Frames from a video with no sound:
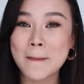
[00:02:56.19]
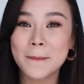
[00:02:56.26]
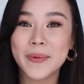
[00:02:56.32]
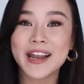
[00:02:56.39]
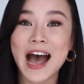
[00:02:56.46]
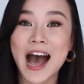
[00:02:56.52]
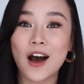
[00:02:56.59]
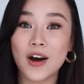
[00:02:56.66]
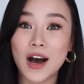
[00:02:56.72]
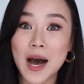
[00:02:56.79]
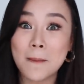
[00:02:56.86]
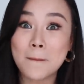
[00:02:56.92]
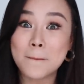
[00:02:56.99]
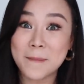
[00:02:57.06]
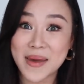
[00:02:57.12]
but how
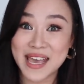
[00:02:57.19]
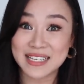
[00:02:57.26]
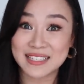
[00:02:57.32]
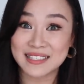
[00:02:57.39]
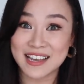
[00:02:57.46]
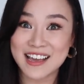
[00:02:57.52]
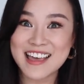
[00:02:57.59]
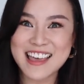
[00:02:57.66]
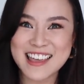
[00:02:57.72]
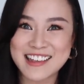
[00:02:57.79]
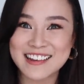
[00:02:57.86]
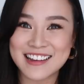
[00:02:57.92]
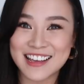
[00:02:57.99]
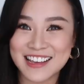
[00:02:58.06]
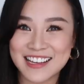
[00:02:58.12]
amazing
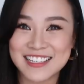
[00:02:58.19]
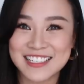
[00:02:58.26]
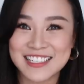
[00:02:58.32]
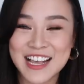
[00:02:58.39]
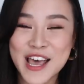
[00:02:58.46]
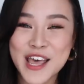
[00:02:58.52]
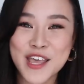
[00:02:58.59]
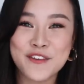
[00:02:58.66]
it is.